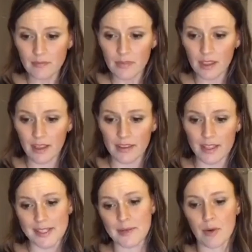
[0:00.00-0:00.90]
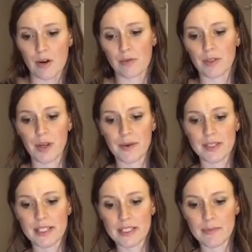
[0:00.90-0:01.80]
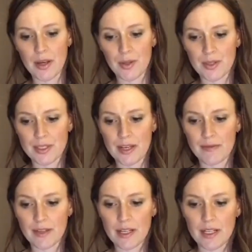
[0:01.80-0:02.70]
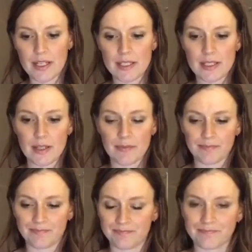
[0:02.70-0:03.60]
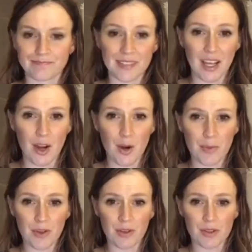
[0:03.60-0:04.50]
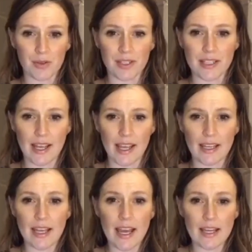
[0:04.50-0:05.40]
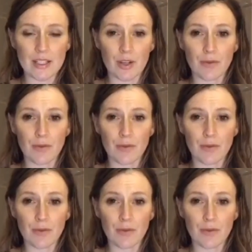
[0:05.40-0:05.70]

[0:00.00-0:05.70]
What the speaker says: and then tomorrow we'll go into some other stuff. So I hope you enjoyed day 8. Don't